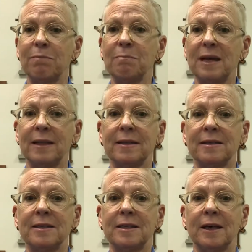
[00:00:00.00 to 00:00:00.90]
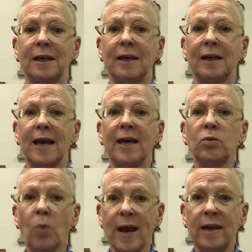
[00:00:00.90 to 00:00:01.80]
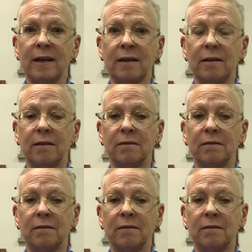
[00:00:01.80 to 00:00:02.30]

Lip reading: mittens, and waited,